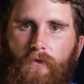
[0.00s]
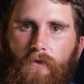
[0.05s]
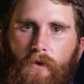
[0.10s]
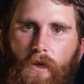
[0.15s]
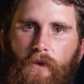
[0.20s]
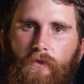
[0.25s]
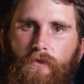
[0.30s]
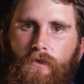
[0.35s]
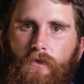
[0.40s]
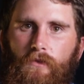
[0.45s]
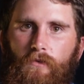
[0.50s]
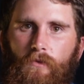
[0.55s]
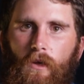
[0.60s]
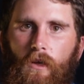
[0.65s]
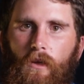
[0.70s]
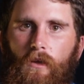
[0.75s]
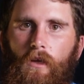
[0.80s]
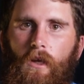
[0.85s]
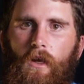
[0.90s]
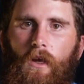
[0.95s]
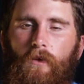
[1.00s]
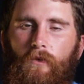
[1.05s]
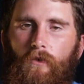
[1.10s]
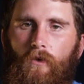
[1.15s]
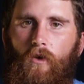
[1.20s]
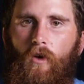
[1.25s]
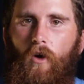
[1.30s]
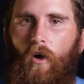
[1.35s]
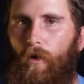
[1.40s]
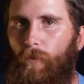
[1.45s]
of reefs as well
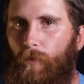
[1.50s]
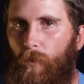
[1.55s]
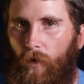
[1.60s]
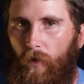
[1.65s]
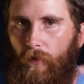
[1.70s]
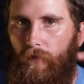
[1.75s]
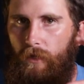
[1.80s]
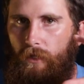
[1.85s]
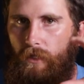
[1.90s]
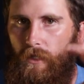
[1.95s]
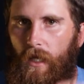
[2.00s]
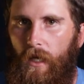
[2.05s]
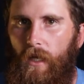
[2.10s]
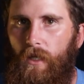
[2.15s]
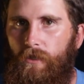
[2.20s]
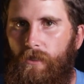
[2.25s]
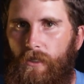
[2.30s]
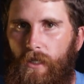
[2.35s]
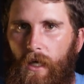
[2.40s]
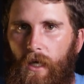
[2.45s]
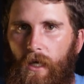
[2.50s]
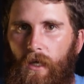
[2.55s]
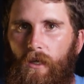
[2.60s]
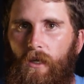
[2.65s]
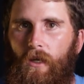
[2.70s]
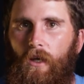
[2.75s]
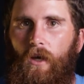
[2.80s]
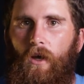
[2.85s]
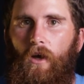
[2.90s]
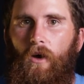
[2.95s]
for cob, or if there's
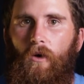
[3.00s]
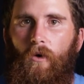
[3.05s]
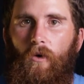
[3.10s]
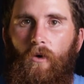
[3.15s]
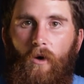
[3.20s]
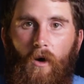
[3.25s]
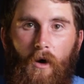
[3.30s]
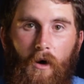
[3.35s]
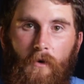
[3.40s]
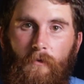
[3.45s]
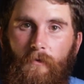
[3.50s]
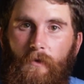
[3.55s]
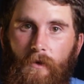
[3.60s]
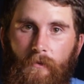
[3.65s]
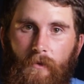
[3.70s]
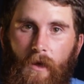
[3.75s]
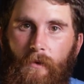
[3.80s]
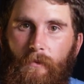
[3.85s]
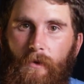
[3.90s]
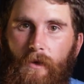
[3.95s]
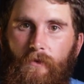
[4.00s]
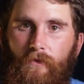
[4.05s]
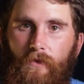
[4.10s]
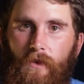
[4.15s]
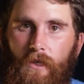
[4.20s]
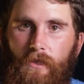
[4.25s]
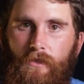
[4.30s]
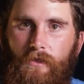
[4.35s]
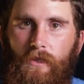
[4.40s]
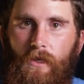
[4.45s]
yellowtail, or hopefully maybe if
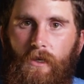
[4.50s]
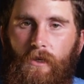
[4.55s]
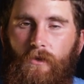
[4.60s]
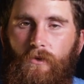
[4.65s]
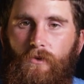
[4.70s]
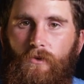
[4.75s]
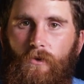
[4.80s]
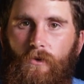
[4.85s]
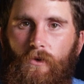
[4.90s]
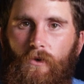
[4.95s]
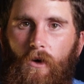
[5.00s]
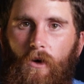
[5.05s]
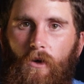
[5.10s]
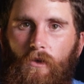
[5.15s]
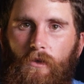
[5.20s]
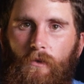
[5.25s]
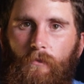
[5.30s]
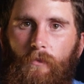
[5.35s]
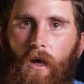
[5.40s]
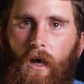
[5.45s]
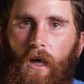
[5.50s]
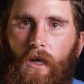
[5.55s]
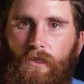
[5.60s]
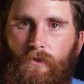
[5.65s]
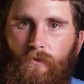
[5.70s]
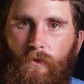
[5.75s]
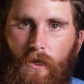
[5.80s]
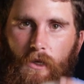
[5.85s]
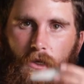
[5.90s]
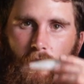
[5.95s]
there's a katonka holding by
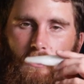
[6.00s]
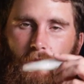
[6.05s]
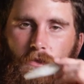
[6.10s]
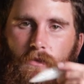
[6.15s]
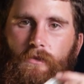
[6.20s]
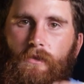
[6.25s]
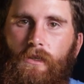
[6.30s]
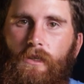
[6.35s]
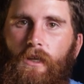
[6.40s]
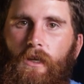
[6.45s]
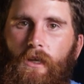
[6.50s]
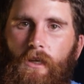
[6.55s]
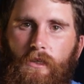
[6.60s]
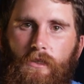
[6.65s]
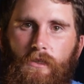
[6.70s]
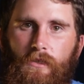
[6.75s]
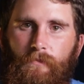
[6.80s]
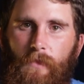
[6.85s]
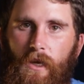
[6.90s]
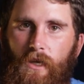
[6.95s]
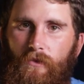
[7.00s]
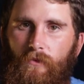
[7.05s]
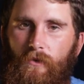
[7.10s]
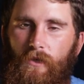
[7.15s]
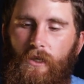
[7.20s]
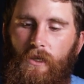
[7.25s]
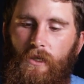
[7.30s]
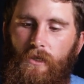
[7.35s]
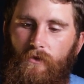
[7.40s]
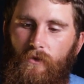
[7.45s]
as well, then they're going to smash
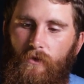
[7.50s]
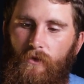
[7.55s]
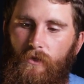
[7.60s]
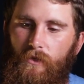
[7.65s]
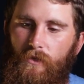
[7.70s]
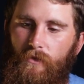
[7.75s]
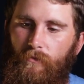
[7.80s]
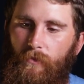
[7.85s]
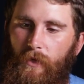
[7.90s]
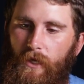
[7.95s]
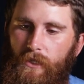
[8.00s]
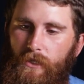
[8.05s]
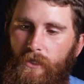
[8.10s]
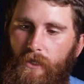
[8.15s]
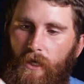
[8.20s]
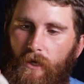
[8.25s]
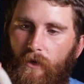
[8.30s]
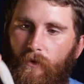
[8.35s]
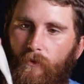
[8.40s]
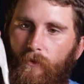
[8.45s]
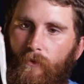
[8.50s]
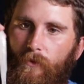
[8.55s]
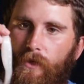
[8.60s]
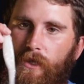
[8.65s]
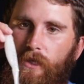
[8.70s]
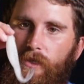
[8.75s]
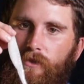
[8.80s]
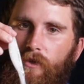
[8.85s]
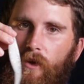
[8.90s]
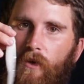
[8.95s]
one of these lures. But with
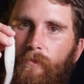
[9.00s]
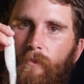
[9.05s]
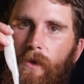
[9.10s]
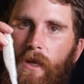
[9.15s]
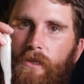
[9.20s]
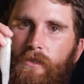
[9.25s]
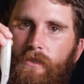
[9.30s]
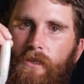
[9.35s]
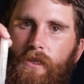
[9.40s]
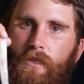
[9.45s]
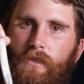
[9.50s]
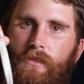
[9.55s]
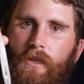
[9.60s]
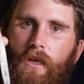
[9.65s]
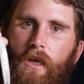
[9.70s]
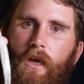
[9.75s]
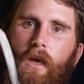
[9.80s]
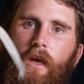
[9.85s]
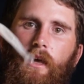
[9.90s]
these soft plastics,